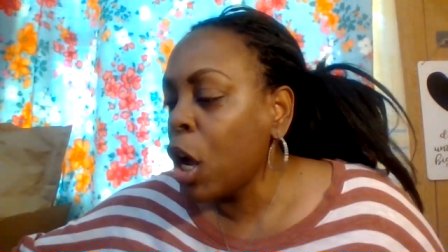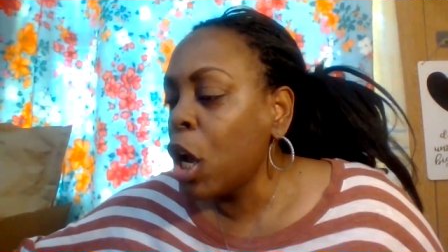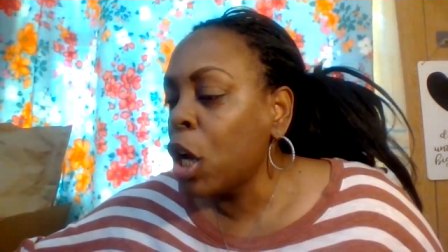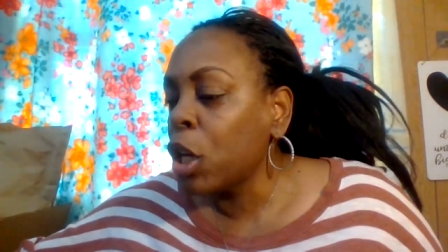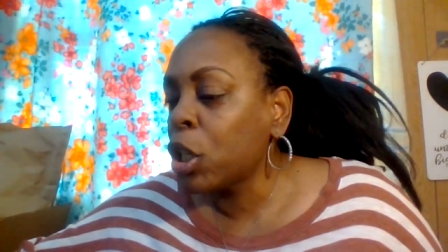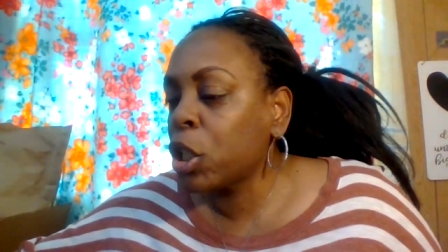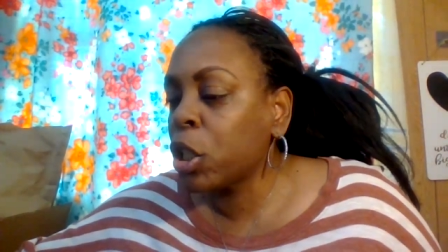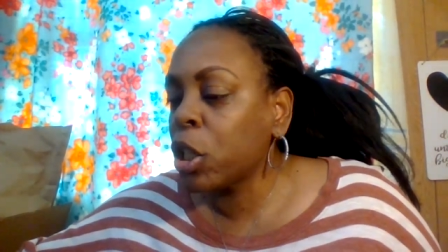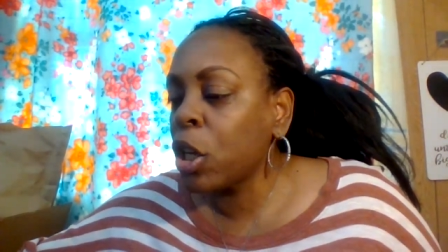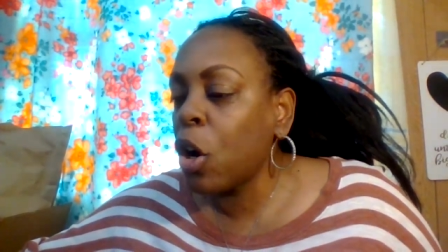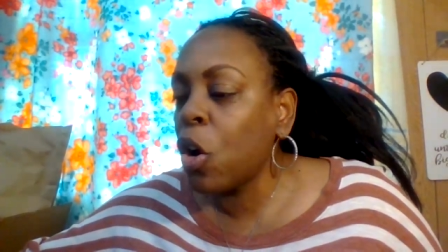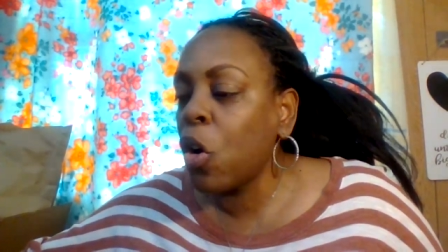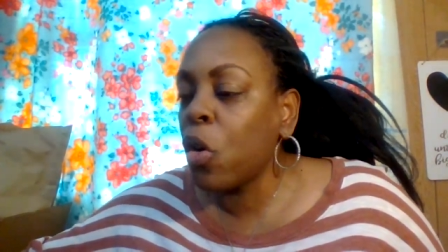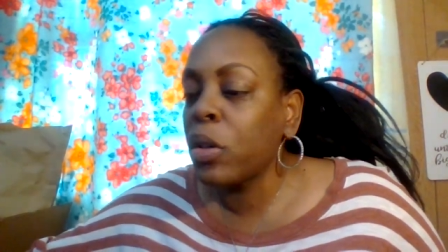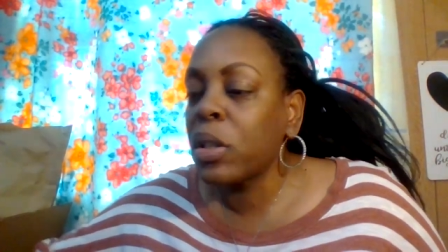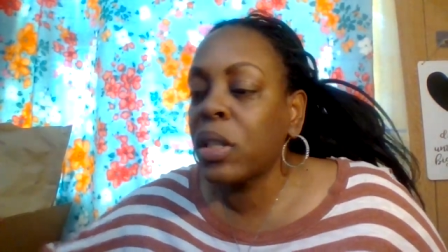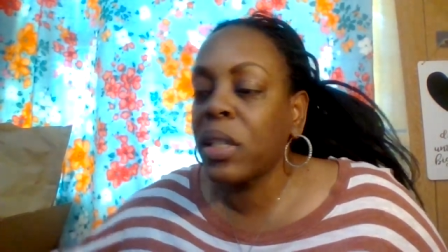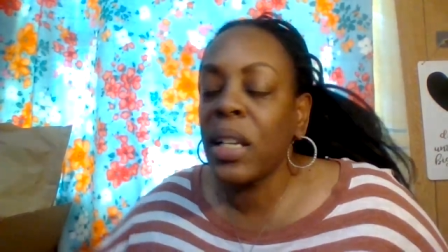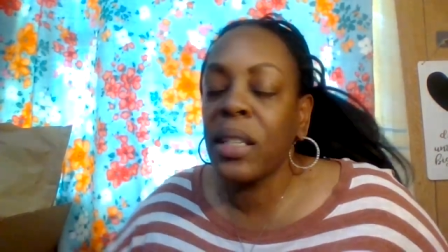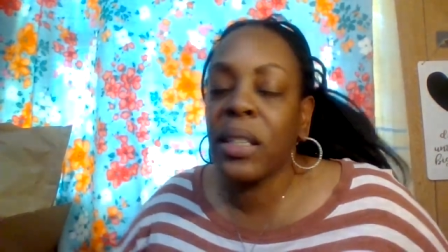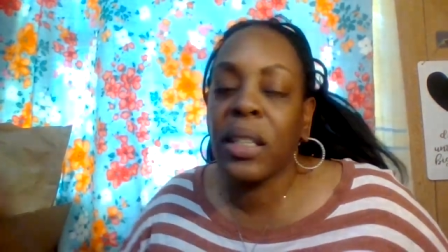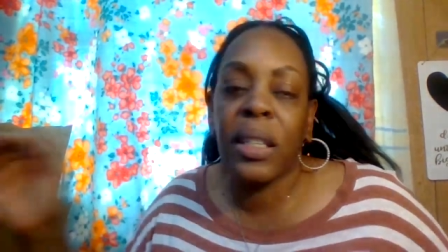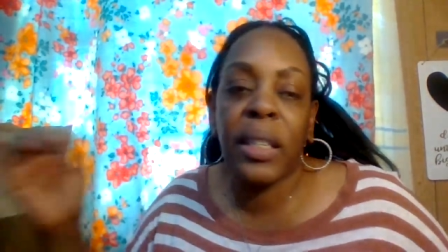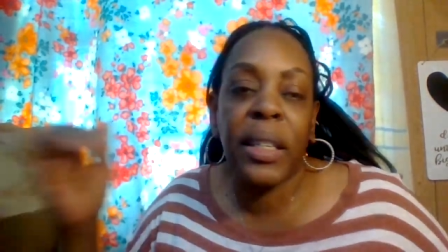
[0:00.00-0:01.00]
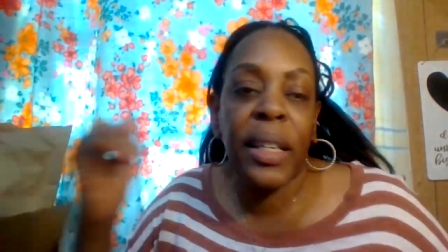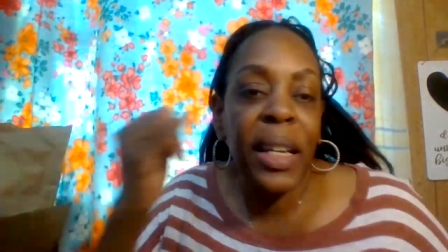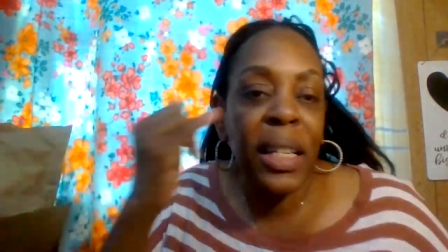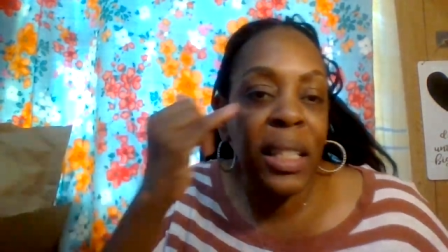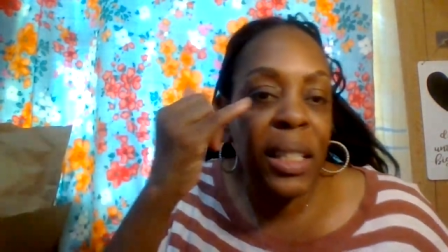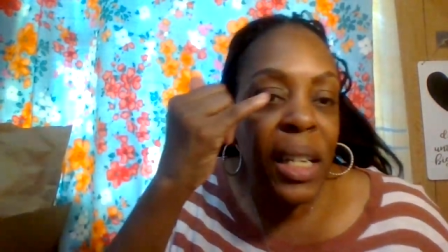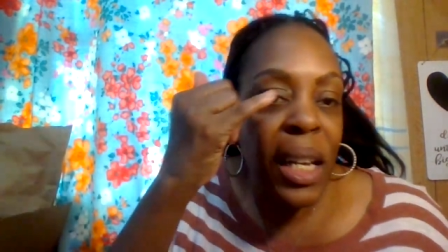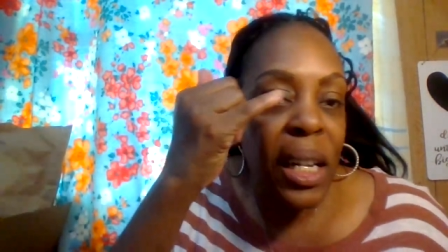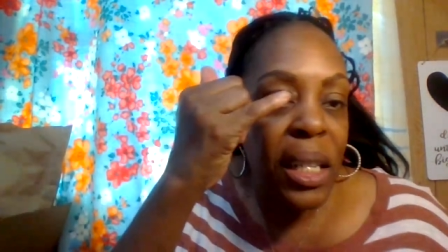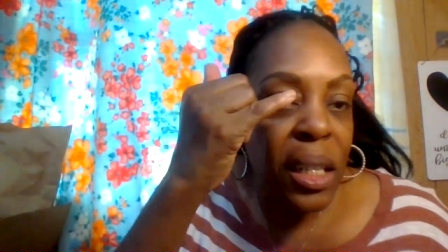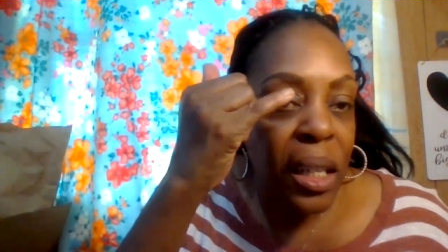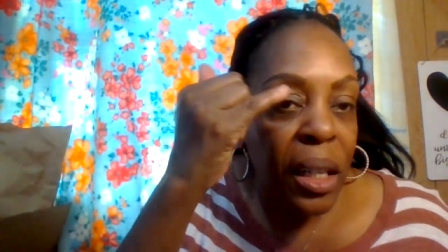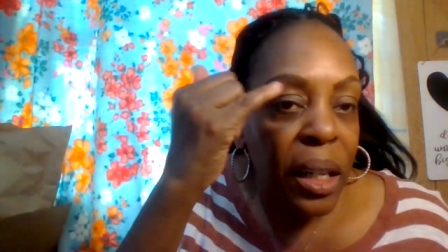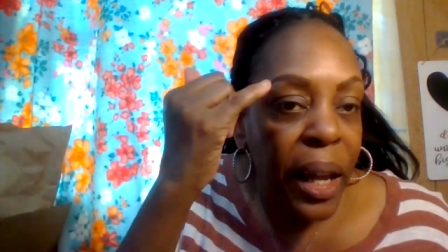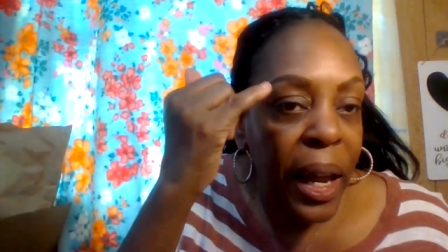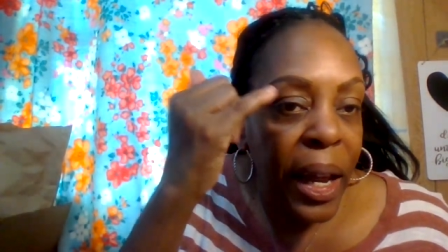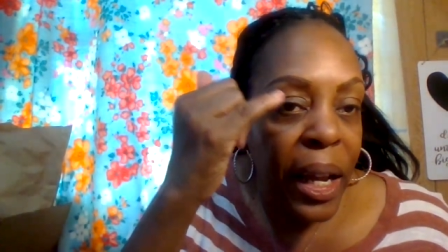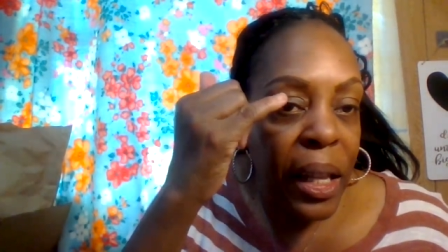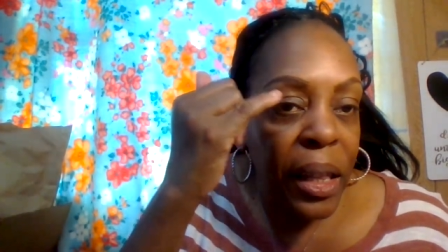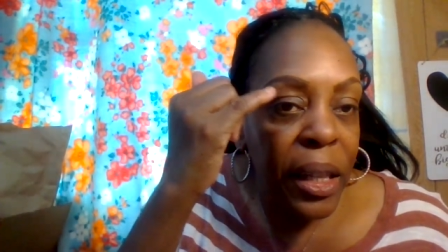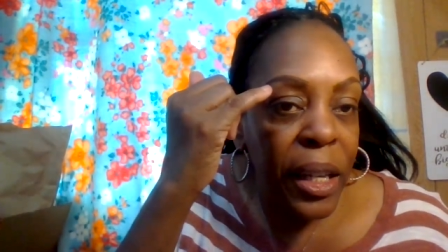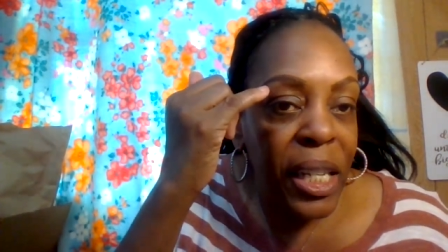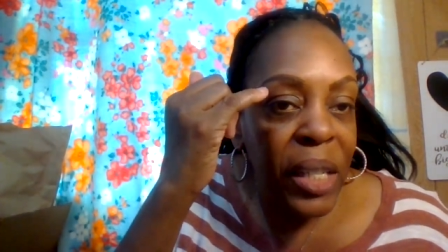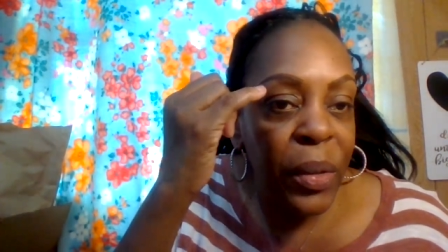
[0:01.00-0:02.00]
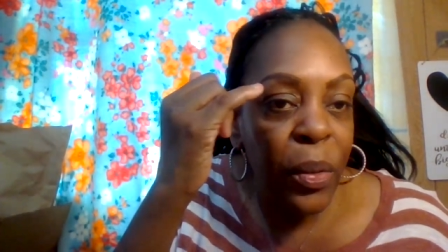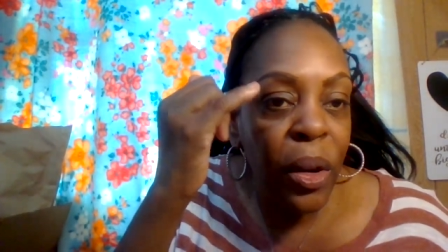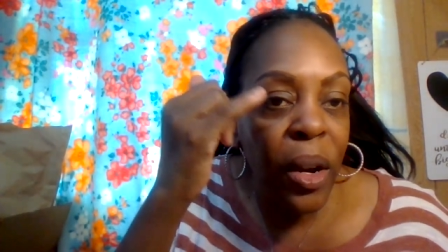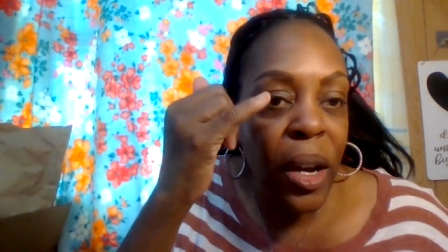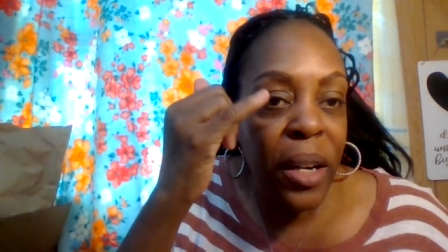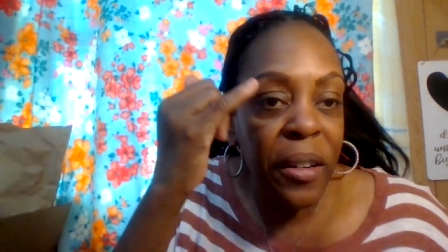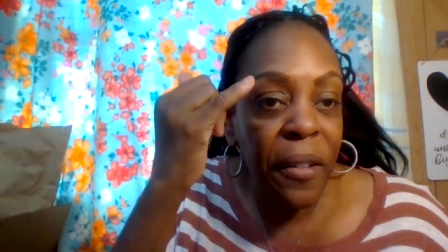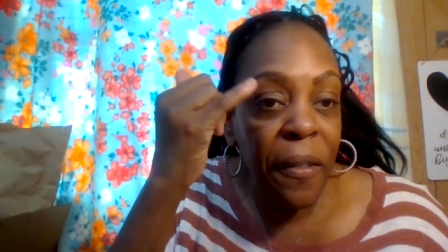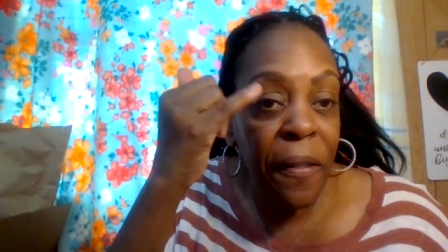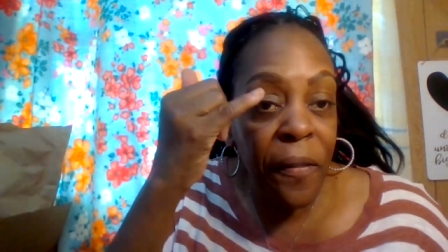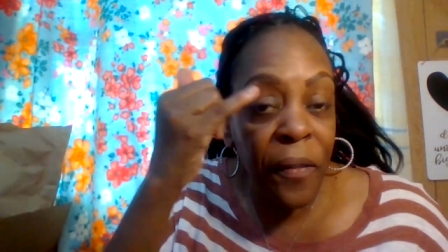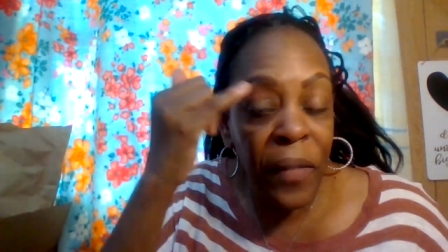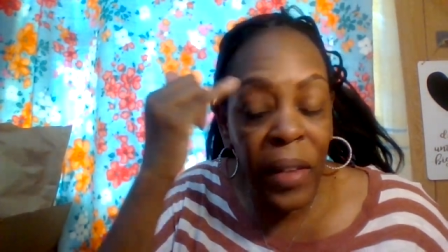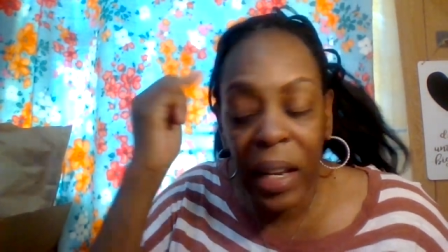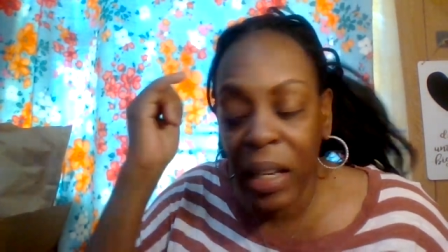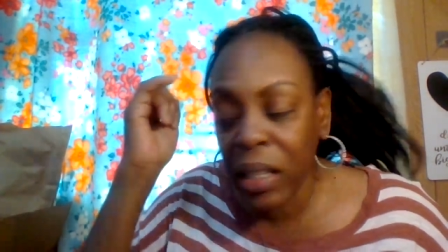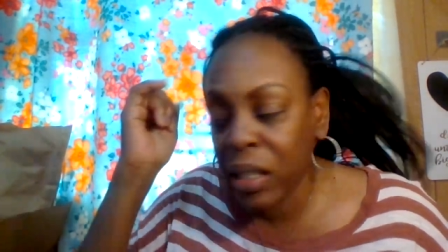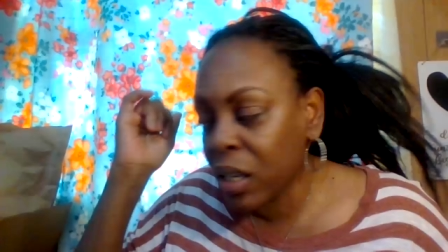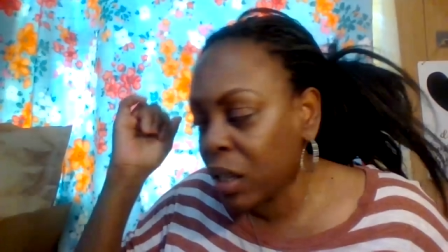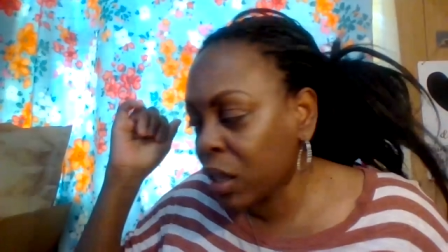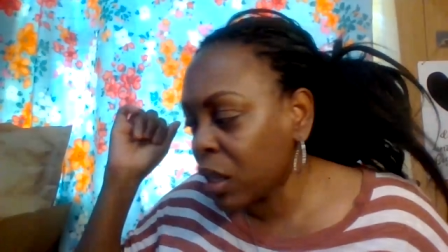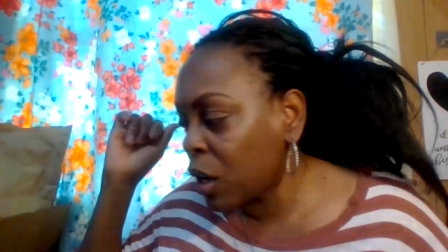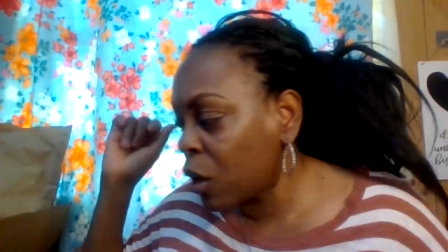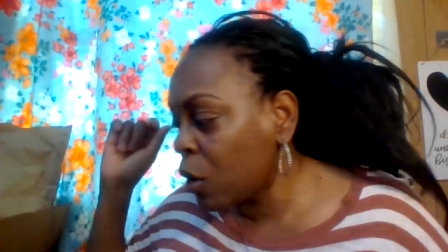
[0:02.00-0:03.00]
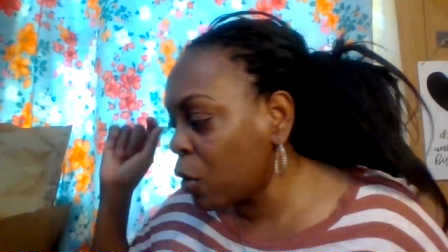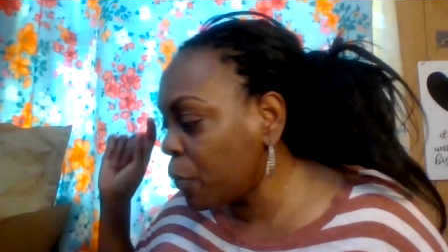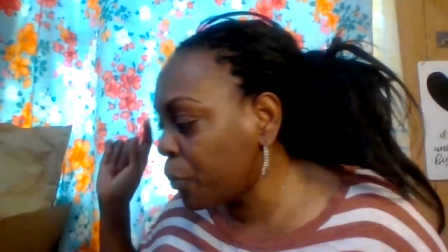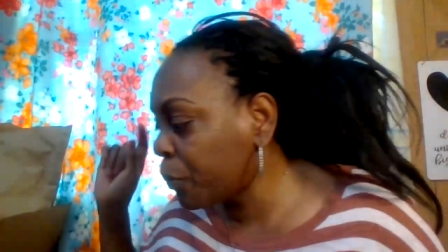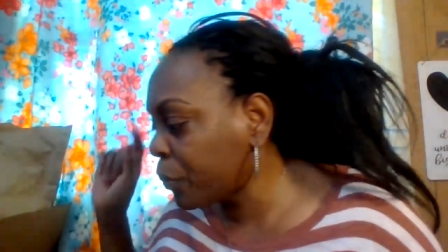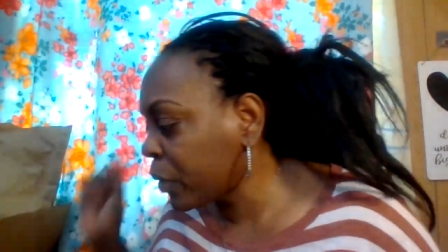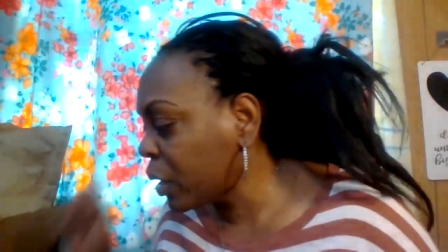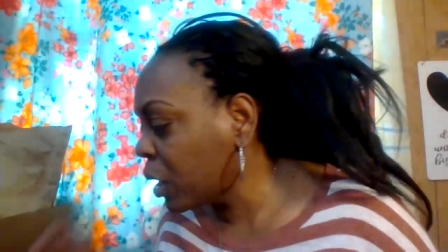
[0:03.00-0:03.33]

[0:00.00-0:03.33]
so since this is like this we're gonna fix it though